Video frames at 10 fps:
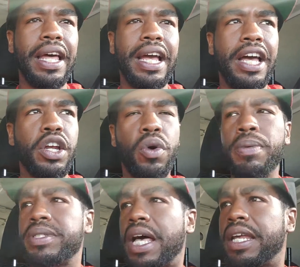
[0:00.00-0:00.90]
like how your
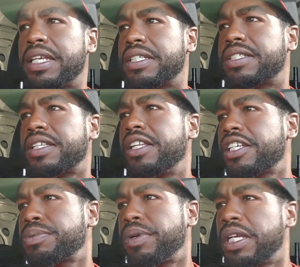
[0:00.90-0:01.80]
website is. It
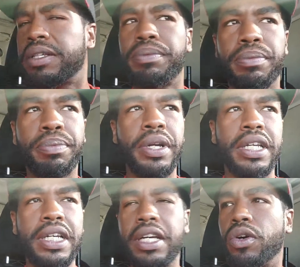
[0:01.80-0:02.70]
looks pretty
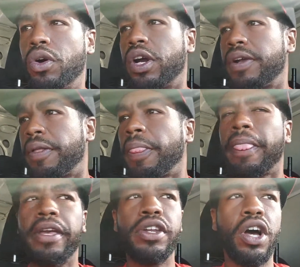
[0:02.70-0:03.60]
good. Or,
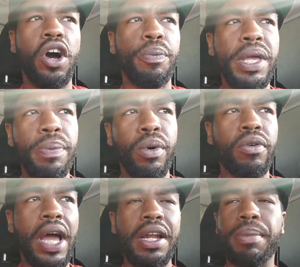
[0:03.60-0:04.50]
you know, oh, people were
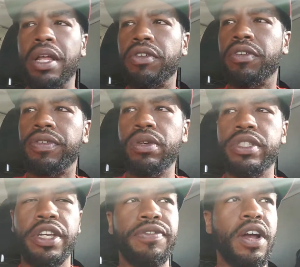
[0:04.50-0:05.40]
right about the
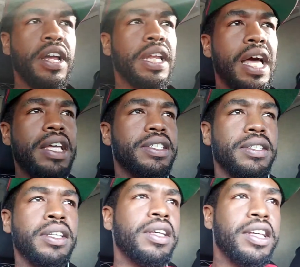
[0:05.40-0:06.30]
reviews. You're very nice.
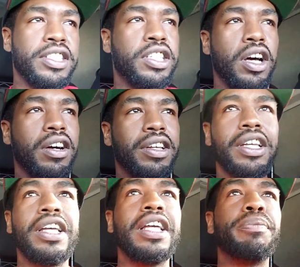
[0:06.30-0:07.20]
And so
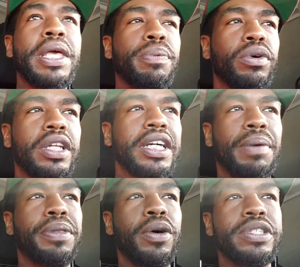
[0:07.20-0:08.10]
people look
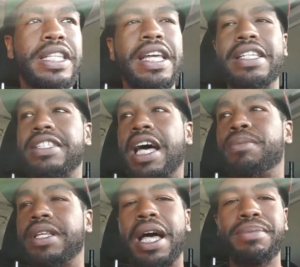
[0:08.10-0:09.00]
up those things.
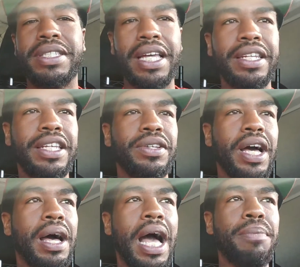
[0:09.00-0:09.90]
I'm telling you,
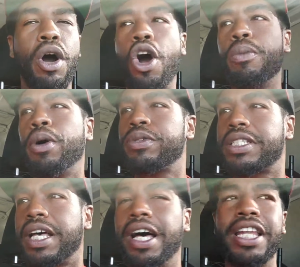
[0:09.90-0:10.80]
I'm almost
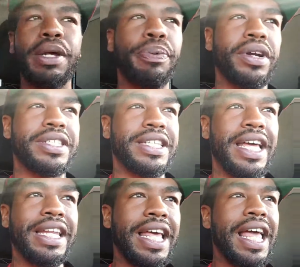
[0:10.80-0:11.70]

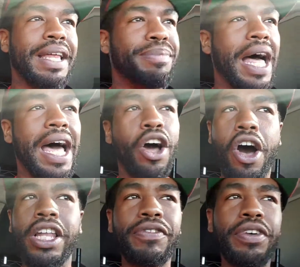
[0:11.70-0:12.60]
100%, not
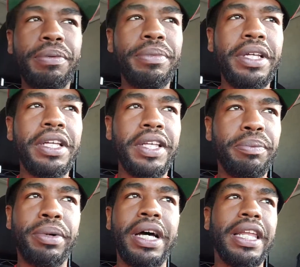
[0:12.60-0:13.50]
all of
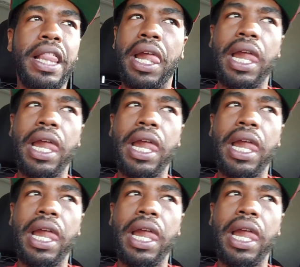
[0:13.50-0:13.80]
them, but